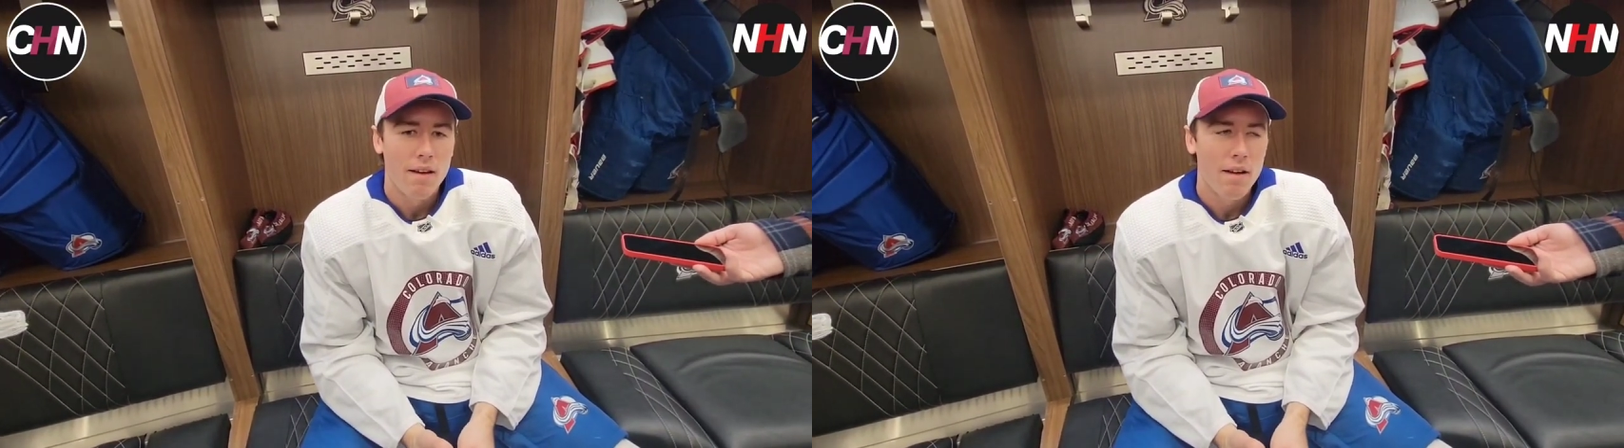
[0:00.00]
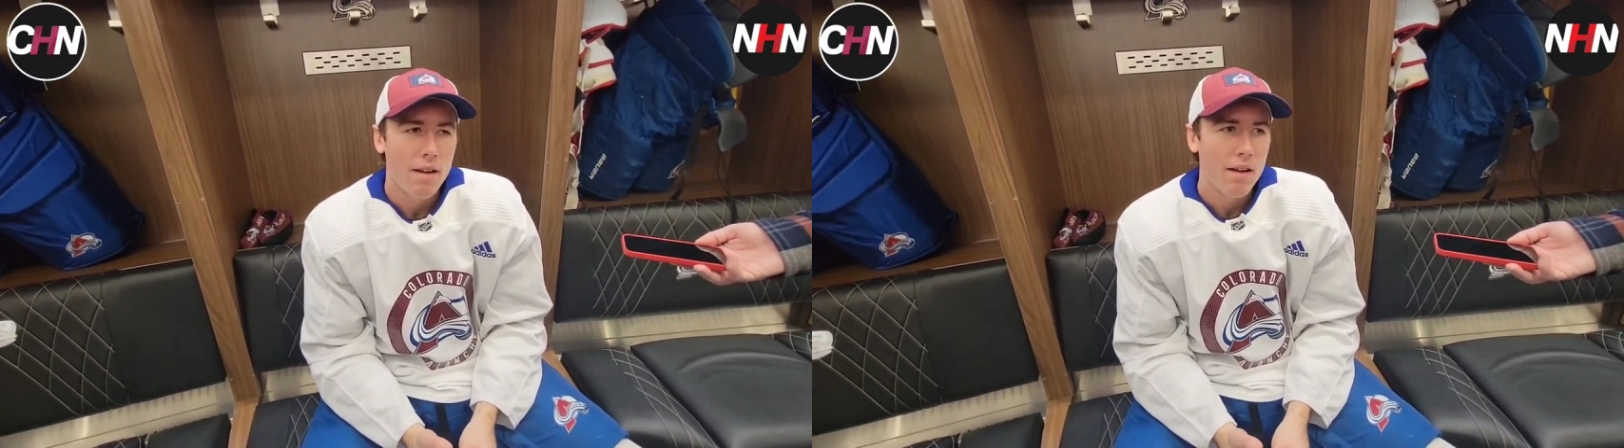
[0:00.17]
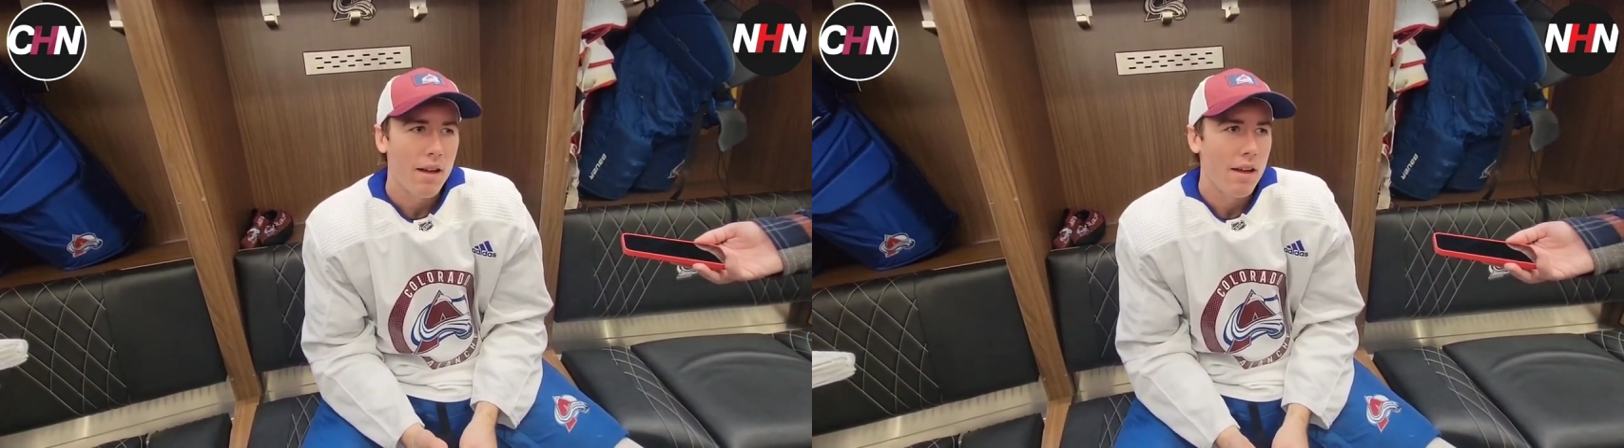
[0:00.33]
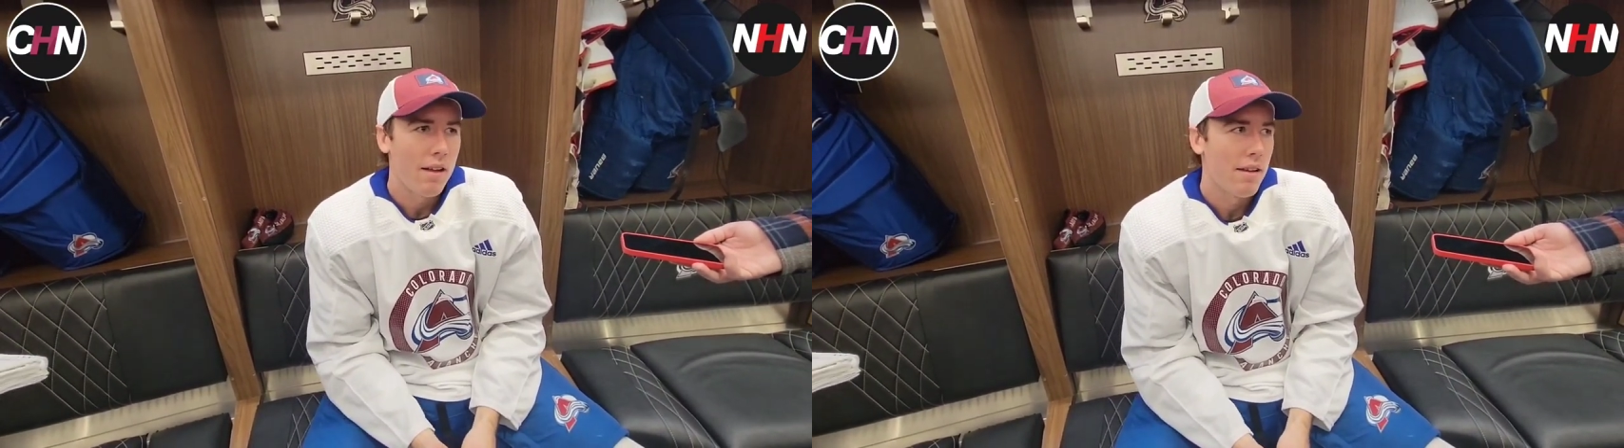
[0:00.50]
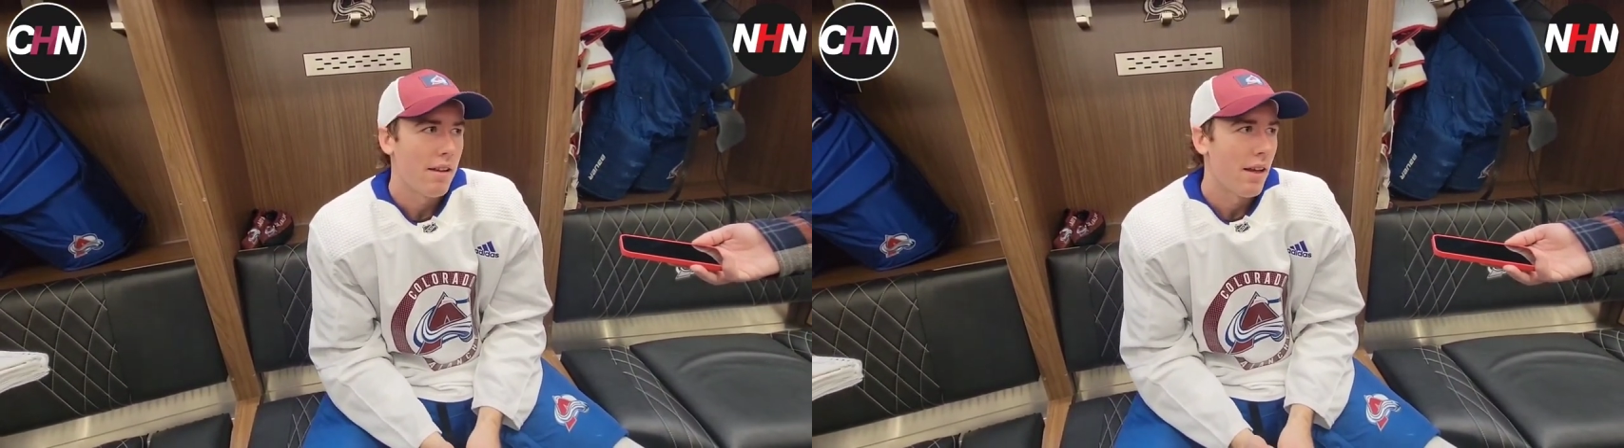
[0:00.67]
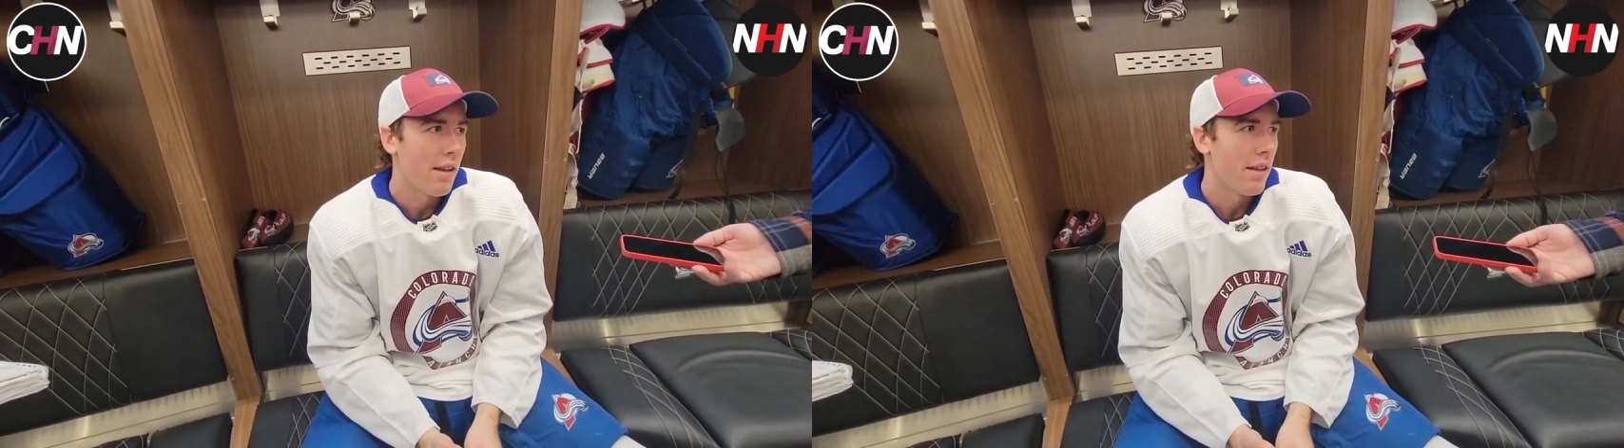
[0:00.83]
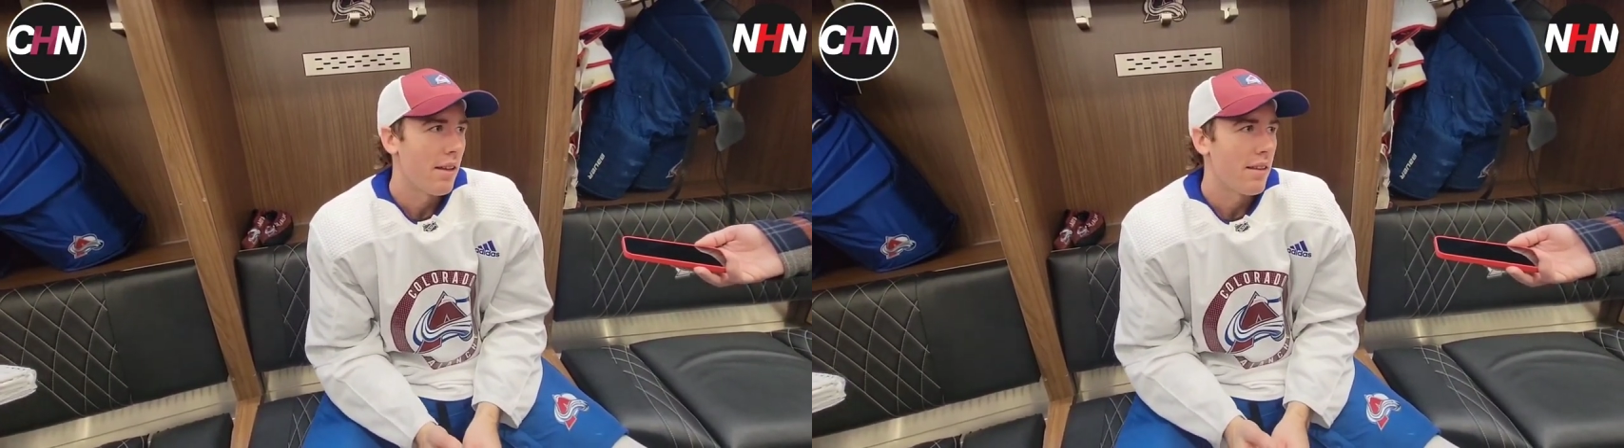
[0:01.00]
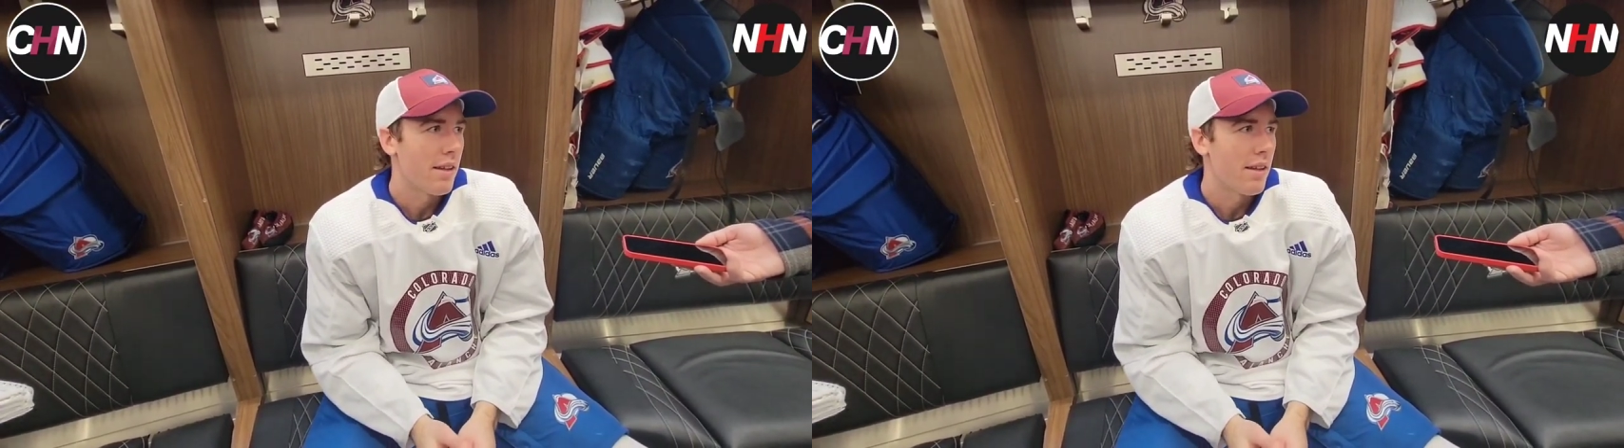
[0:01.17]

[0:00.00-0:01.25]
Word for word: Uh, I, I,